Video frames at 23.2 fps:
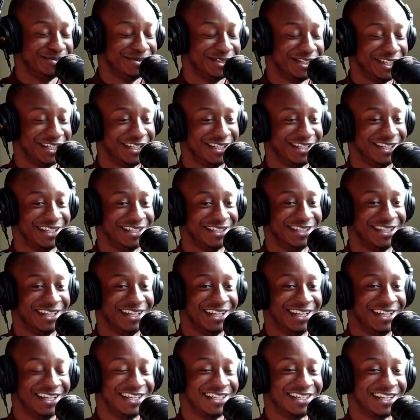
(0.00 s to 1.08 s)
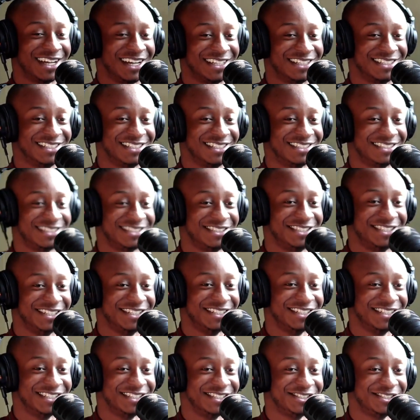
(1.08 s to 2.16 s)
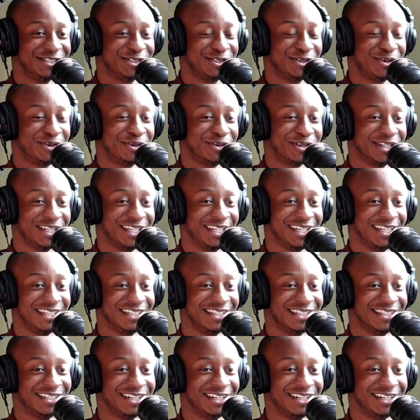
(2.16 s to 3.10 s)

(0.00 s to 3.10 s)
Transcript: in kind of the story